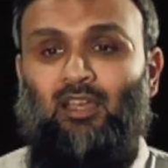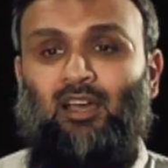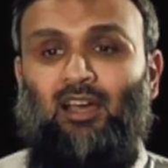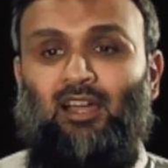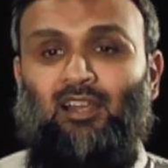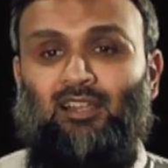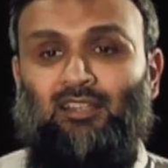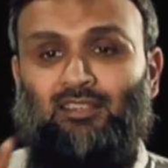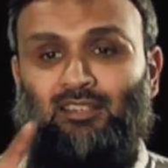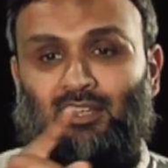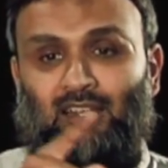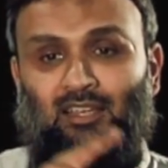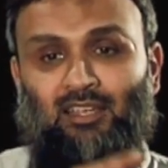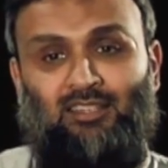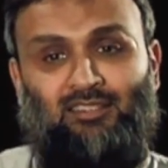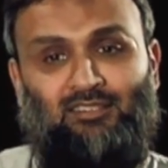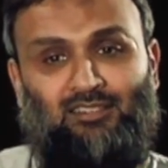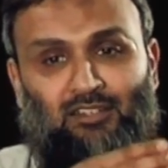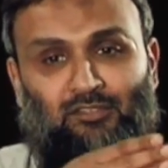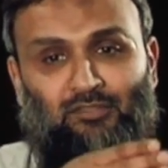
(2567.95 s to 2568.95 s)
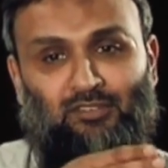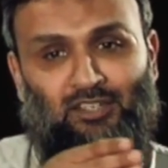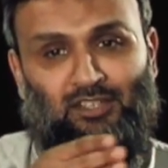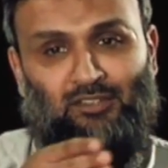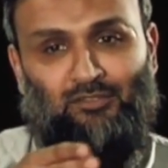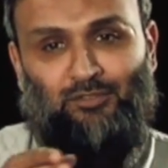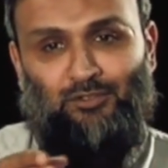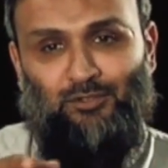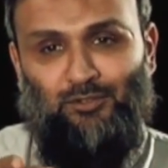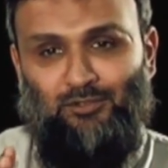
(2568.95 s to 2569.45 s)
Allah Ta'ala, He still
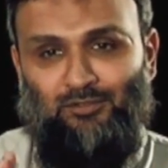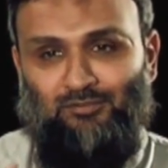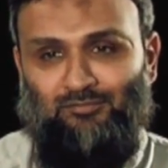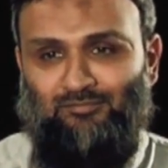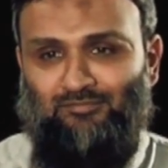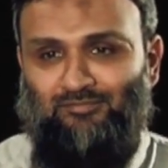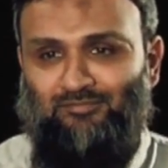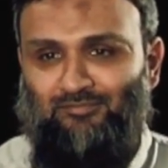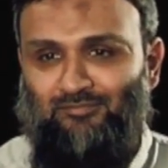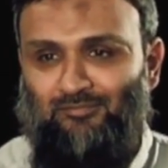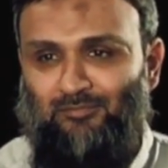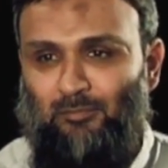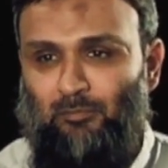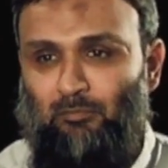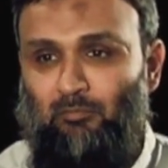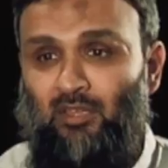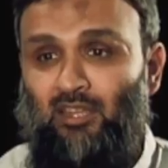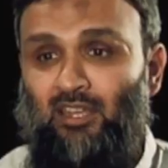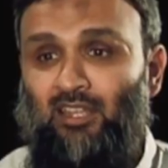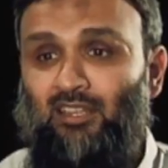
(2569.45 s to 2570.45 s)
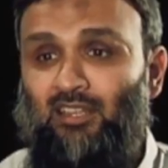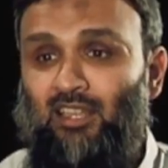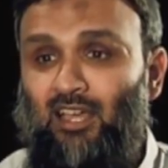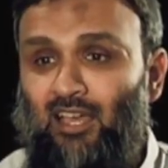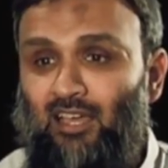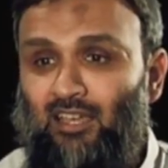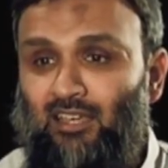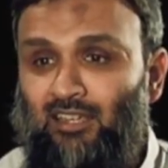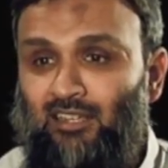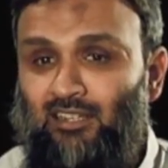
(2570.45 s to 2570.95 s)
forgives you. Meaning
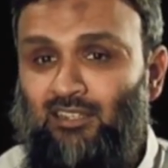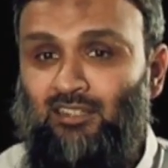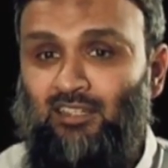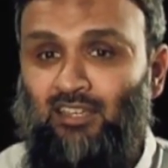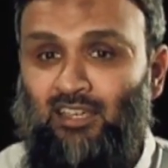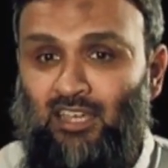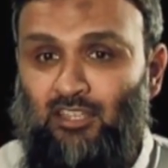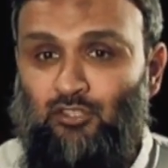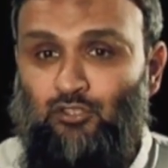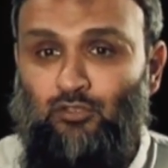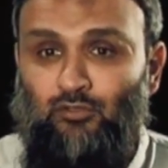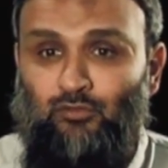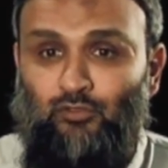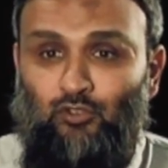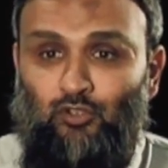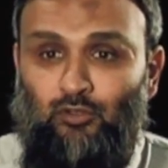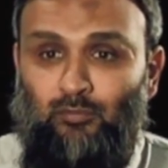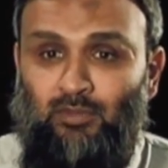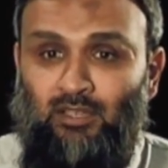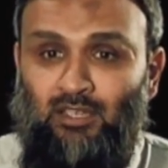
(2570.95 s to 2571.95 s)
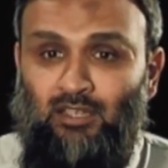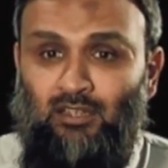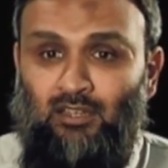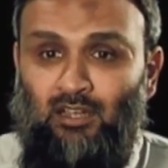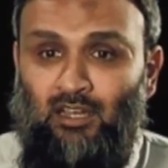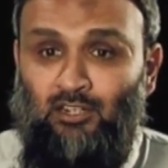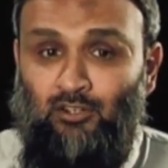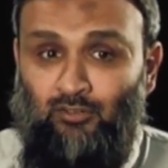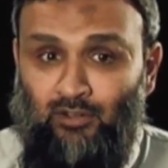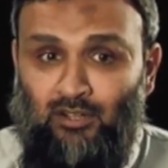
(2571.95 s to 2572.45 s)
that He doesn't catch you for not being
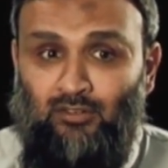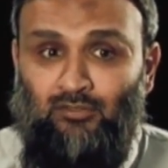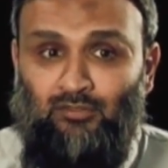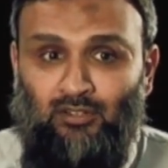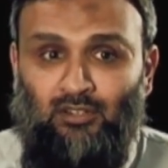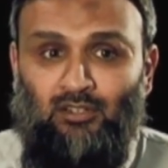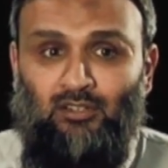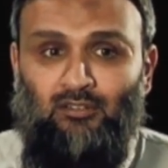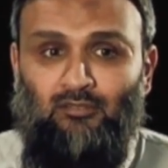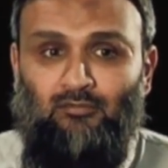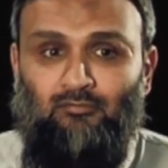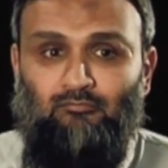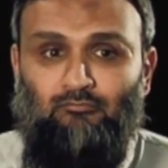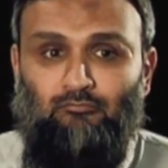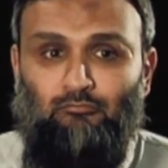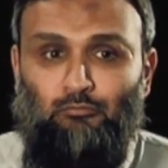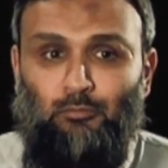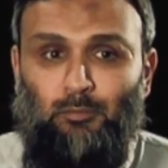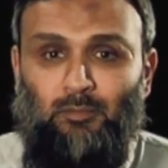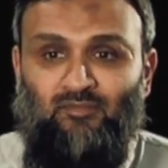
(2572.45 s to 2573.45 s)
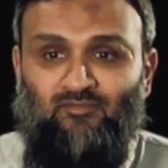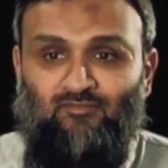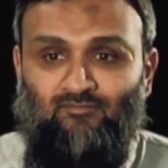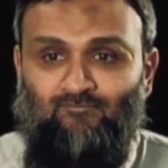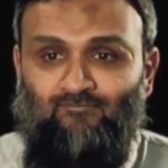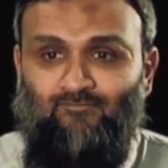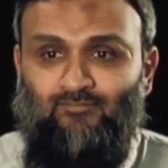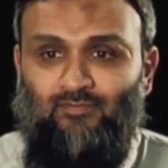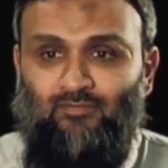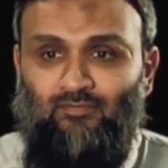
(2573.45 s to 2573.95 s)
ungrateful.
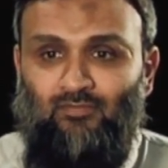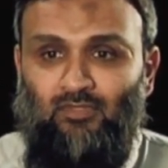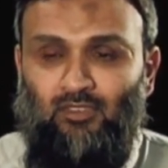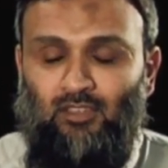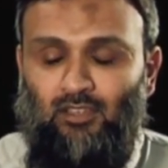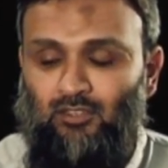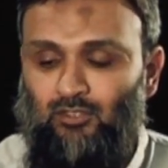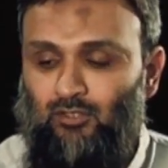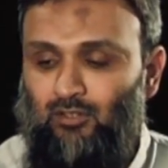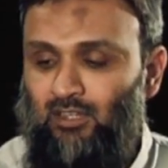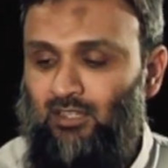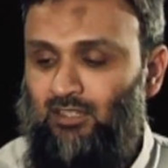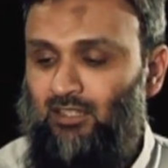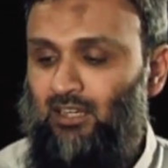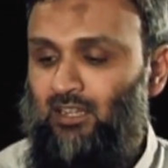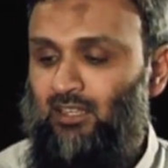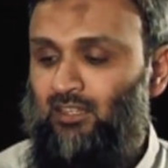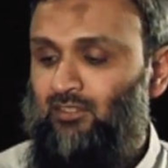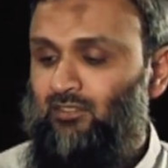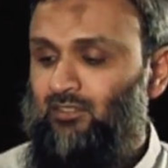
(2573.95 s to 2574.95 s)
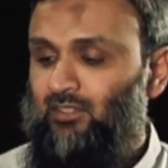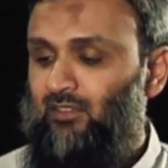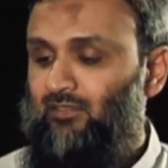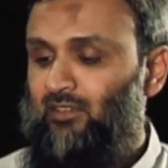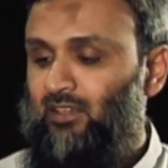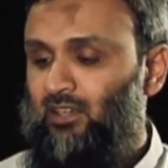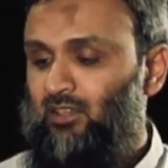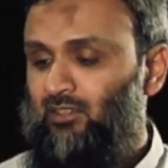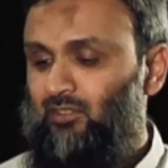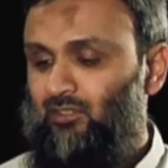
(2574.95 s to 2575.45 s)
So Allah Ta'ala is
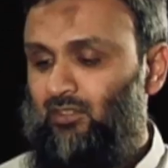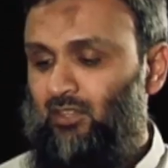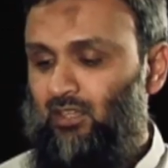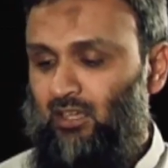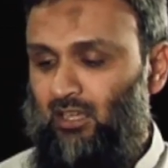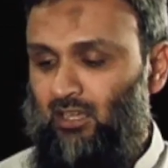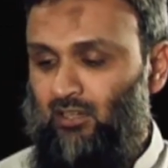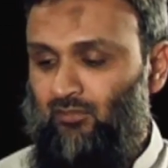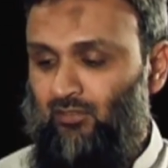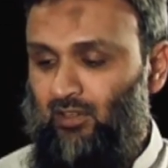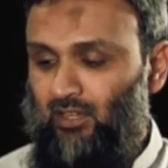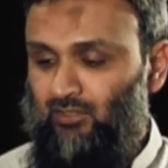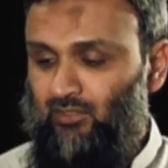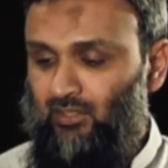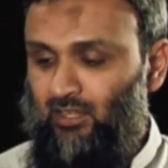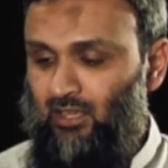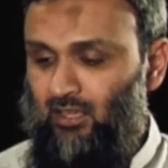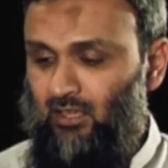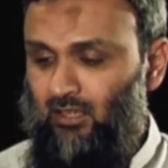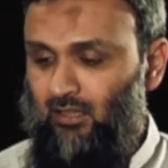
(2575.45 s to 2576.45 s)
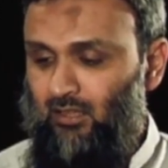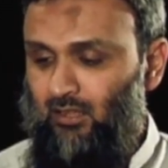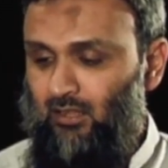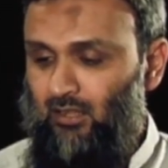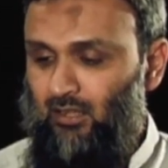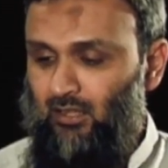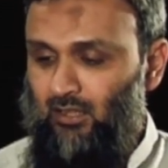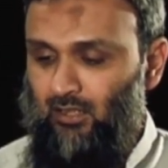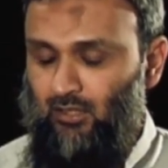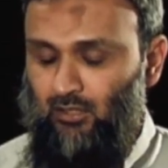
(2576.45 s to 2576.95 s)
giving us advice here
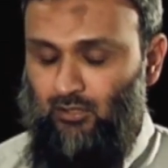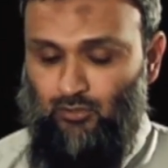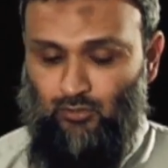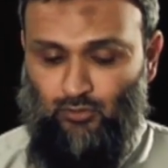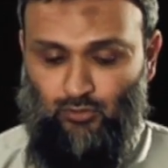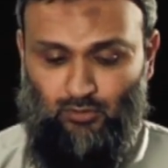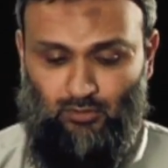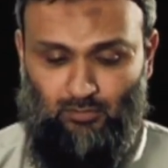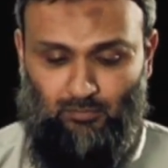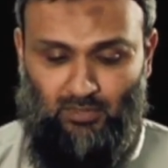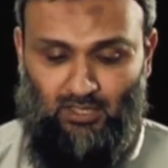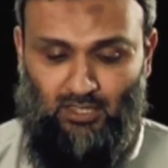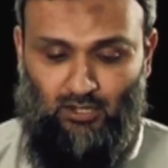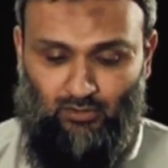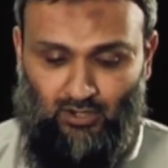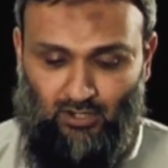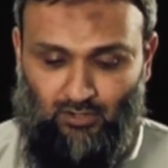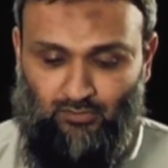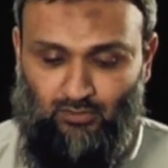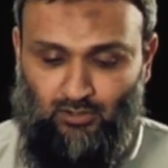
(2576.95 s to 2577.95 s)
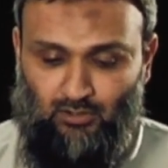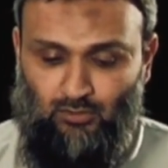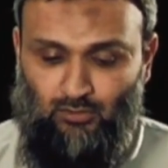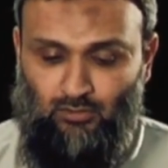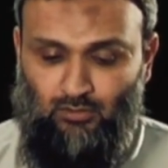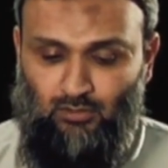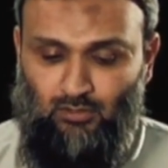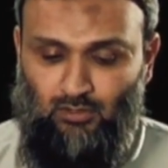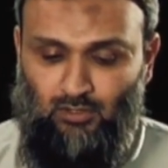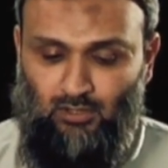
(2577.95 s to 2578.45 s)
to be grateful
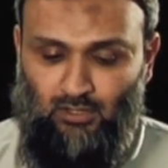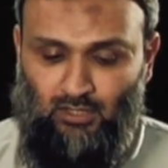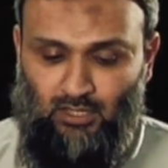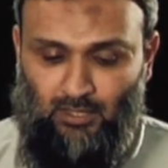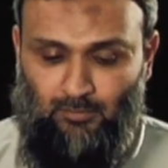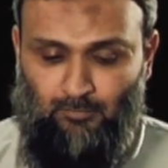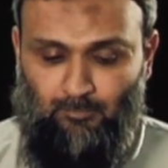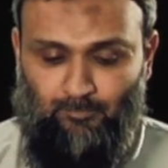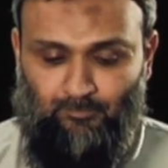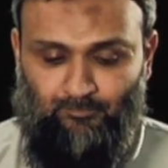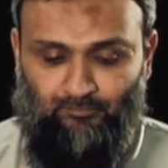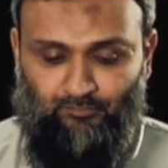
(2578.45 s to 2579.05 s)
to Him.